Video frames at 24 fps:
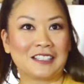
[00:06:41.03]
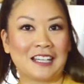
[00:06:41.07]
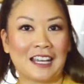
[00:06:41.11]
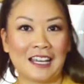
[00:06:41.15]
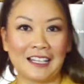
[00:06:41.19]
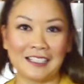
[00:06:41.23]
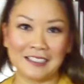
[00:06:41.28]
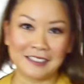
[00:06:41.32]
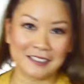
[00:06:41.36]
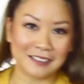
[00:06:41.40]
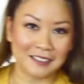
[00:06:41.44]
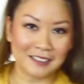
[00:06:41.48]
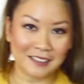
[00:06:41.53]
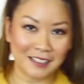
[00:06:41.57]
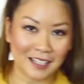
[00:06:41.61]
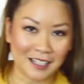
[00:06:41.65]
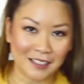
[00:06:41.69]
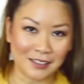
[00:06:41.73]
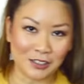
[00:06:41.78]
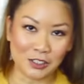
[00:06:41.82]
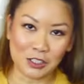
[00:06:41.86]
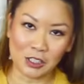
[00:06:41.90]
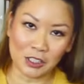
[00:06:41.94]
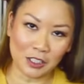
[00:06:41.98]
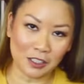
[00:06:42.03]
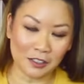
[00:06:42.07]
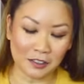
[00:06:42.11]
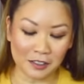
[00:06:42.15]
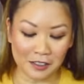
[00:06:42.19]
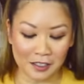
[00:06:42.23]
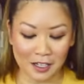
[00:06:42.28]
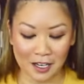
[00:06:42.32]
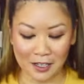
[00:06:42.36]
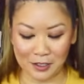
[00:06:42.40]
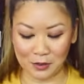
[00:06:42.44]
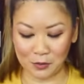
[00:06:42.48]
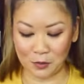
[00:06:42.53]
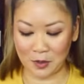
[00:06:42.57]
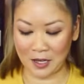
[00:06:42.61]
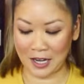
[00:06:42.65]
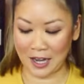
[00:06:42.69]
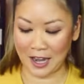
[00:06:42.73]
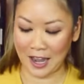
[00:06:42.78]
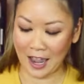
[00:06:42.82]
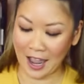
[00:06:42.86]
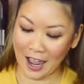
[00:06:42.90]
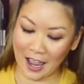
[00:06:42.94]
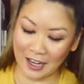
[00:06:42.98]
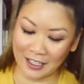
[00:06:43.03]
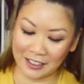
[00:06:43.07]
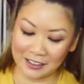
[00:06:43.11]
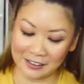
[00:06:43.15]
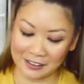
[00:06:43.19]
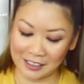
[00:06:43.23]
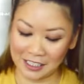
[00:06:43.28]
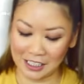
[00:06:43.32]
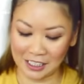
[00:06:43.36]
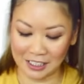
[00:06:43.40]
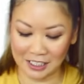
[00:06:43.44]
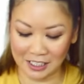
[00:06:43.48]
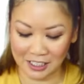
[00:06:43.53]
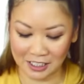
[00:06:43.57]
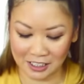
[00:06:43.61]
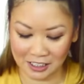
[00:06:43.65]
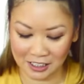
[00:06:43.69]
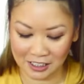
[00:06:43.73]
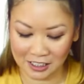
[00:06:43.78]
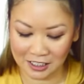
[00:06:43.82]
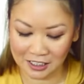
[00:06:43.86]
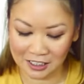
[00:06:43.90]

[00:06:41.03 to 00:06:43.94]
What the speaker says: tastes as good as when I had it there.